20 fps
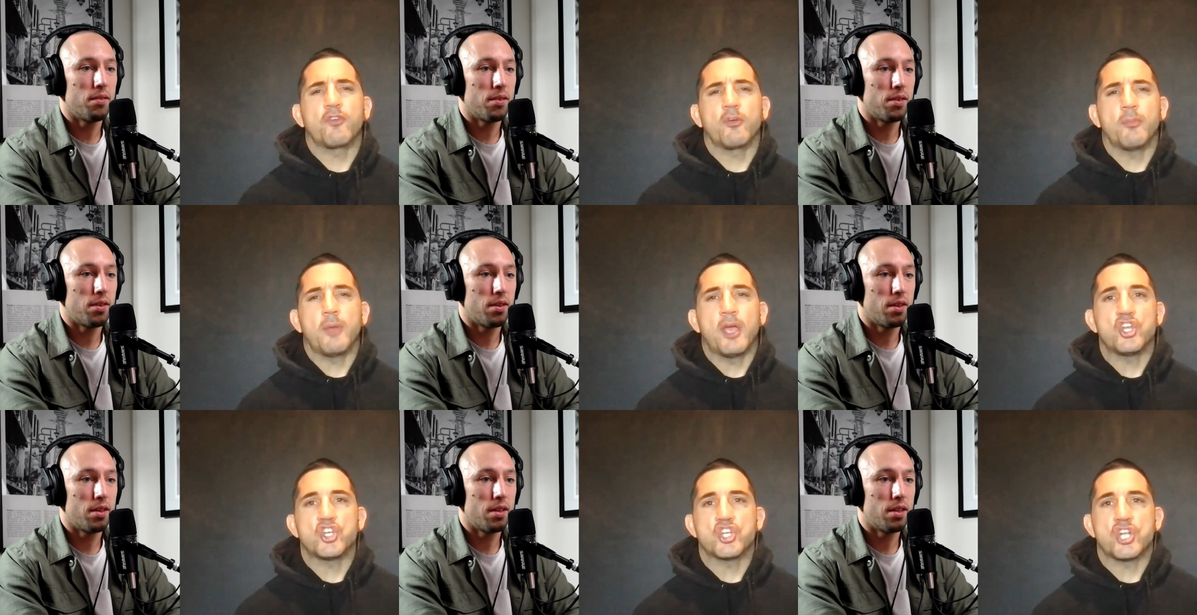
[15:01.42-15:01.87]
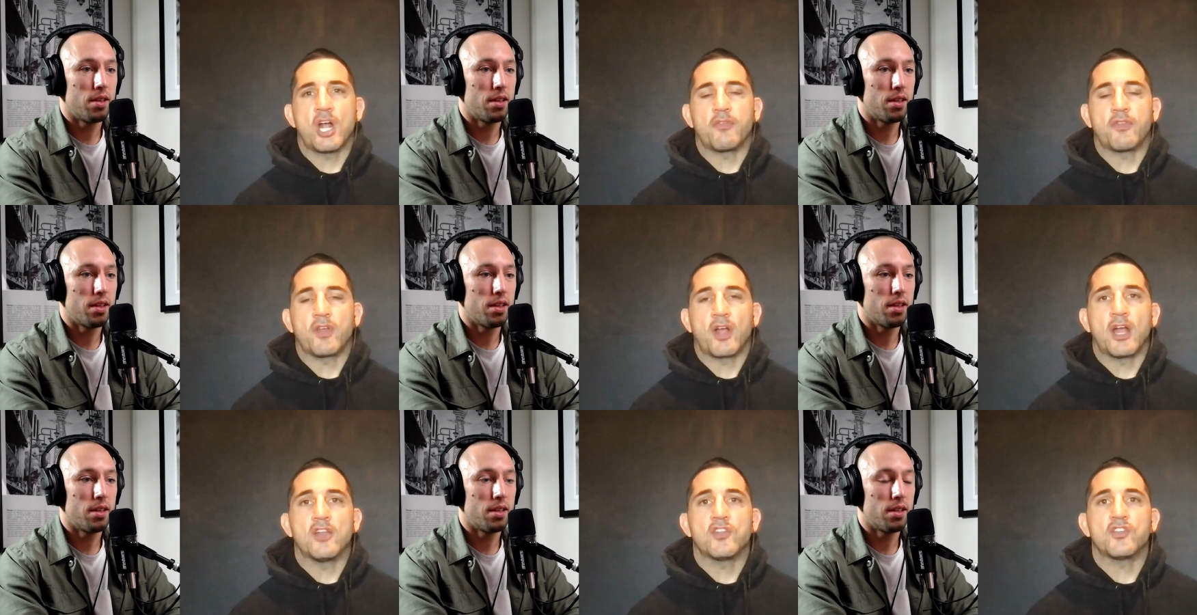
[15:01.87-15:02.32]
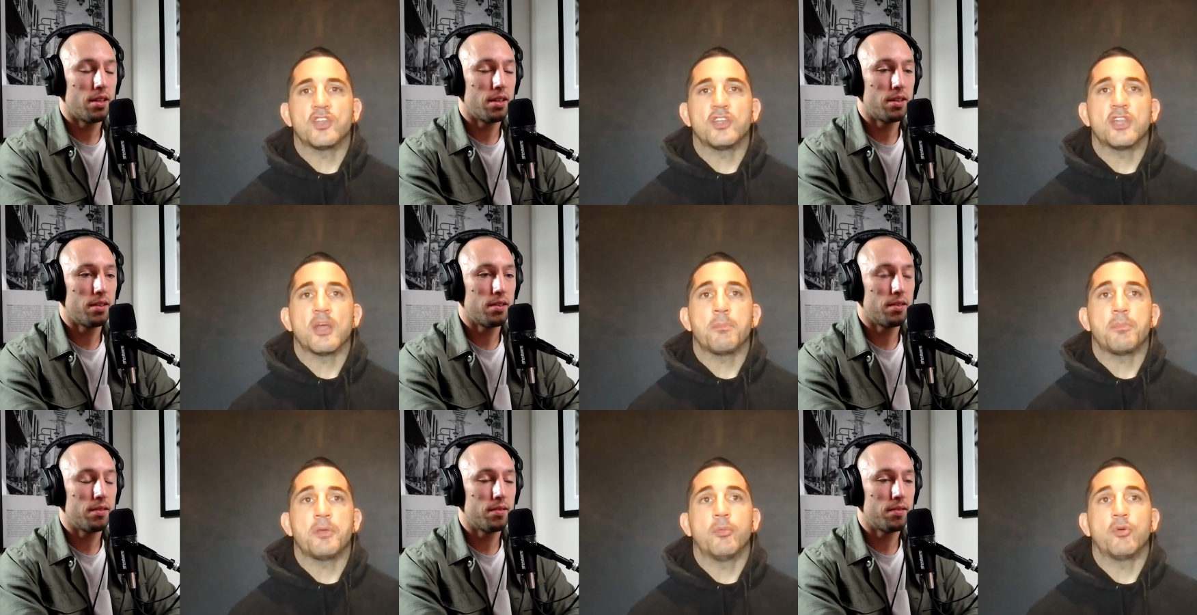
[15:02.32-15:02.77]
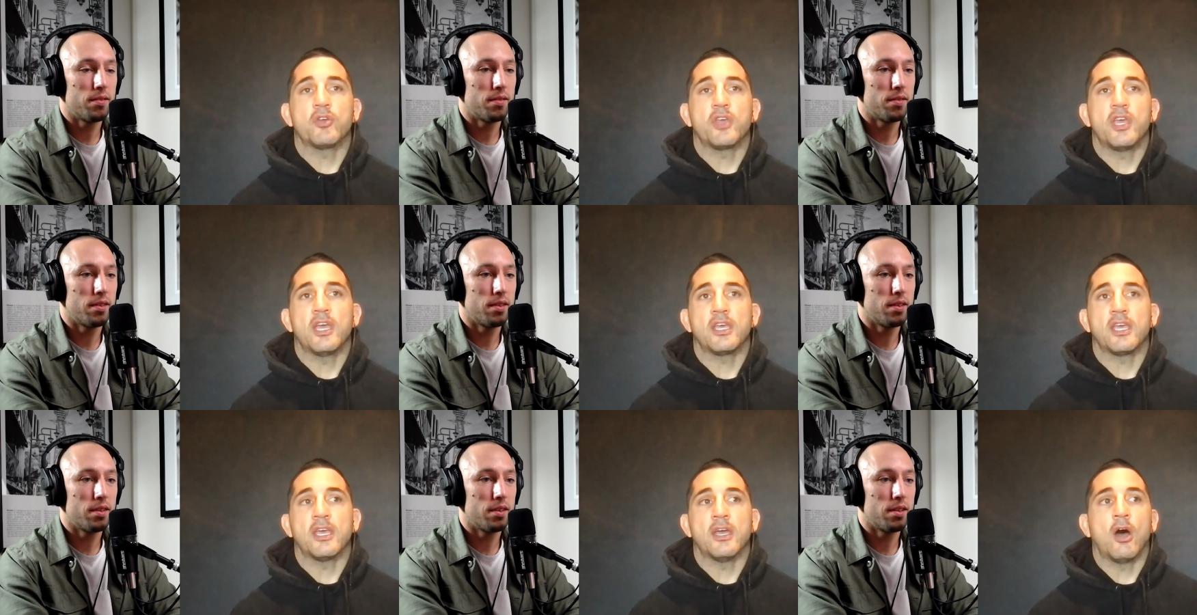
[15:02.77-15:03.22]
Speaker 1: information out there. I just think that people
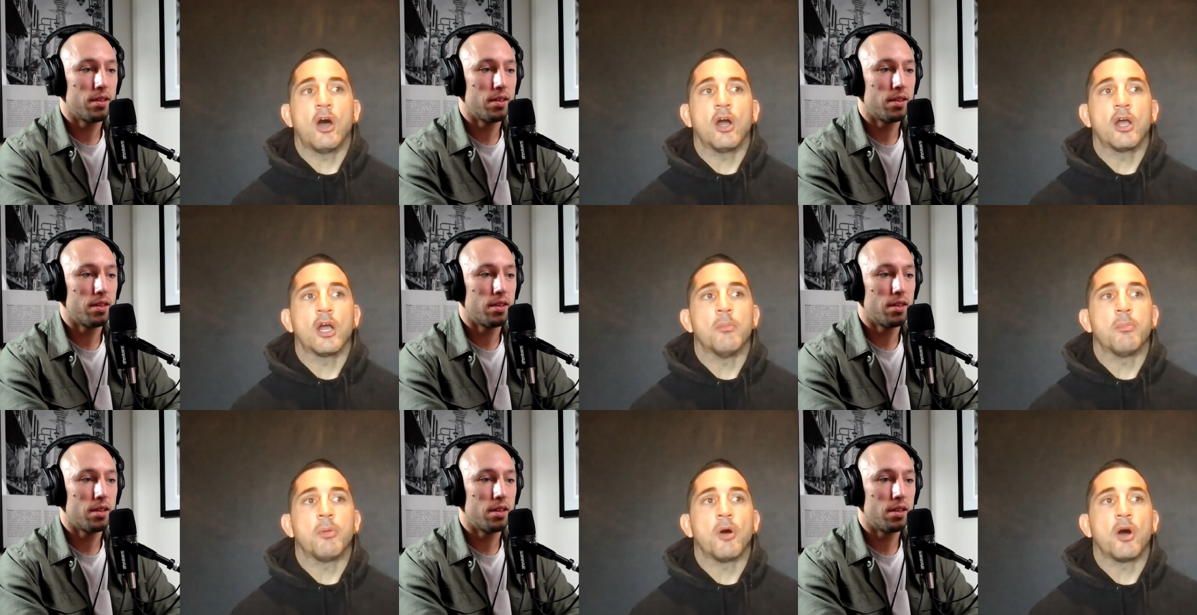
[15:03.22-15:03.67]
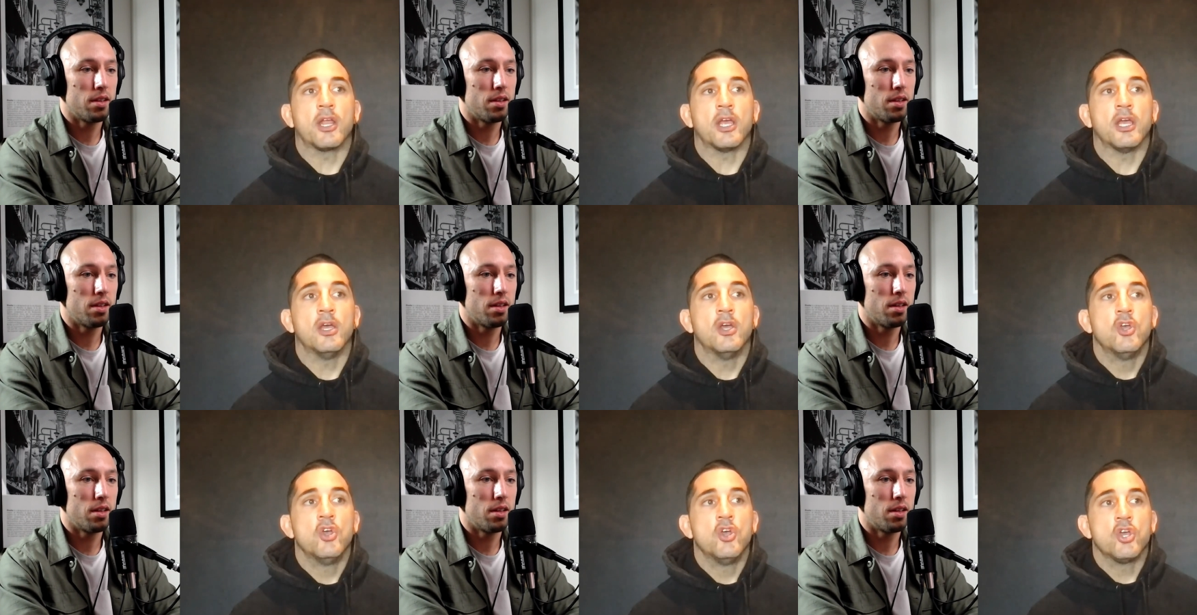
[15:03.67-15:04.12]
can't get hung up on it.